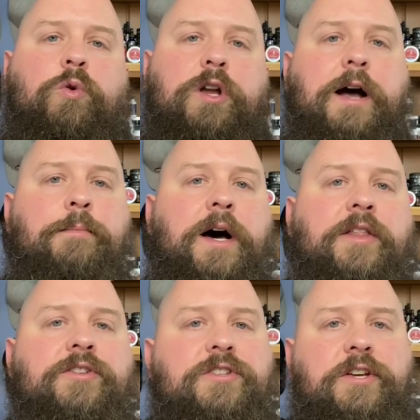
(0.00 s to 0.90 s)
would I buy
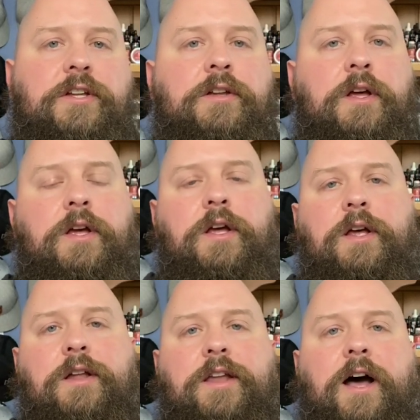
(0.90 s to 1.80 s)
this again?
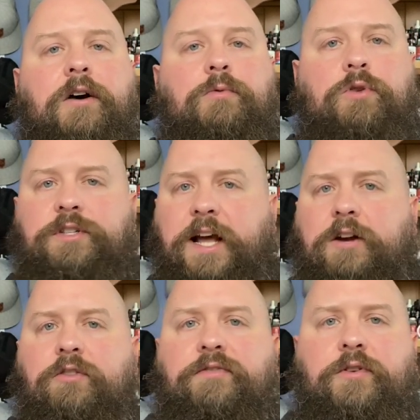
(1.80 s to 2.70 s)
Now, we'll
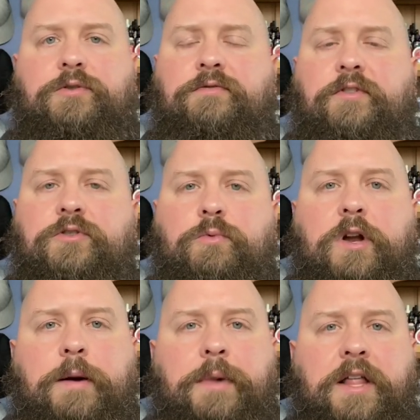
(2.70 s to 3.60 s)
tackle the first one first. Would
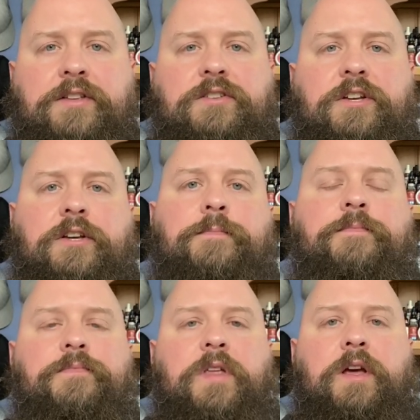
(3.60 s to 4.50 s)
I buy this
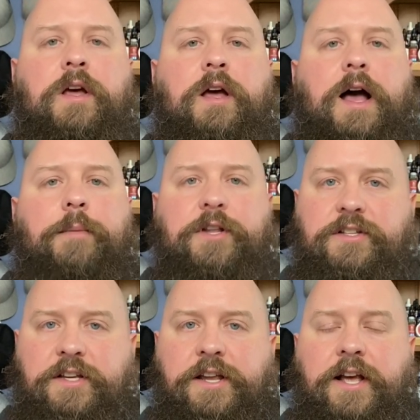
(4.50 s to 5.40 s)
again? I'm going to
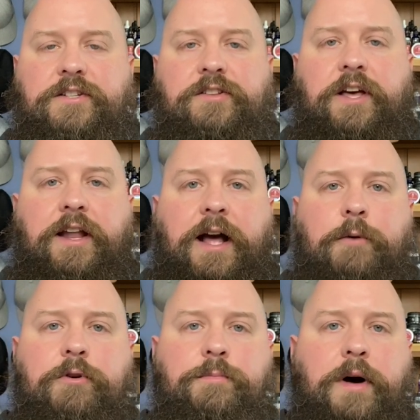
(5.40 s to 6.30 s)
say yes to that. I
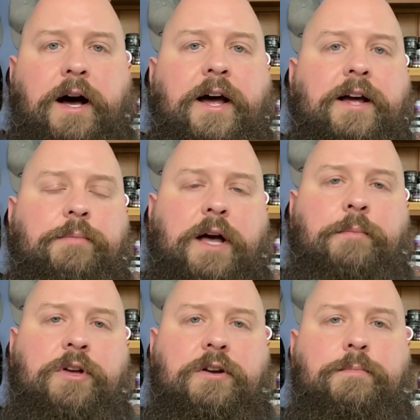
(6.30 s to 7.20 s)
would buy, I'm,
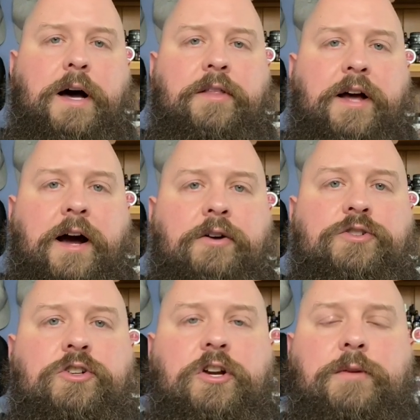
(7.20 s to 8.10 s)
I'm going to buy the
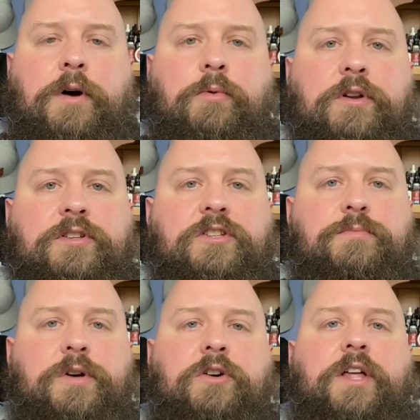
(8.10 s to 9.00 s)
Irish Cream. I want to
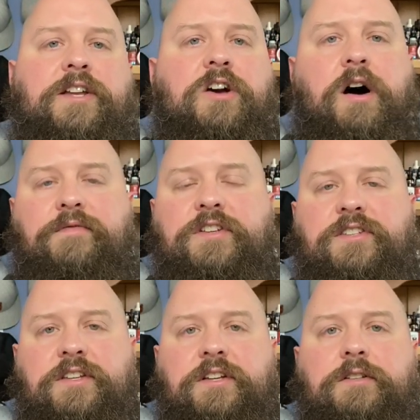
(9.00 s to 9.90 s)
smell that coffee
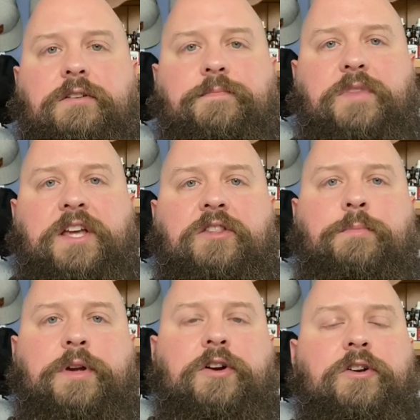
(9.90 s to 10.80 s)
scent in the
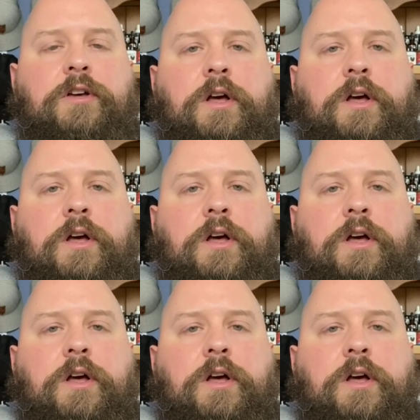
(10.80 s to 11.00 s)
beard,